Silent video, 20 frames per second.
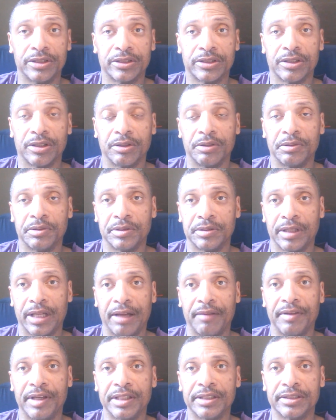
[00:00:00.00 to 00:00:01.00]
So
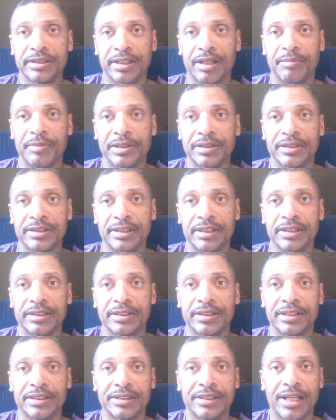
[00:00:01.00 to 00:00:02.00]
having some
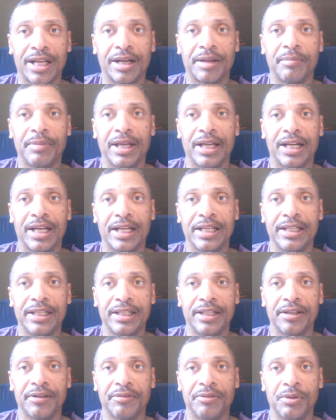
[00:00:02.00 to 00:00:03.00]
assist is not a bad
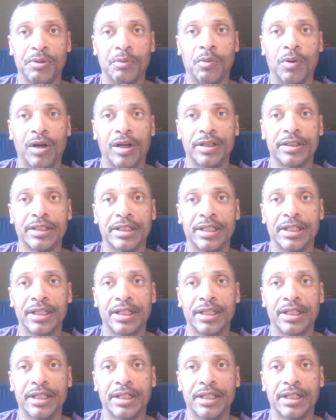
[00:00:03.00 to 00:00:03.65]
idea if you want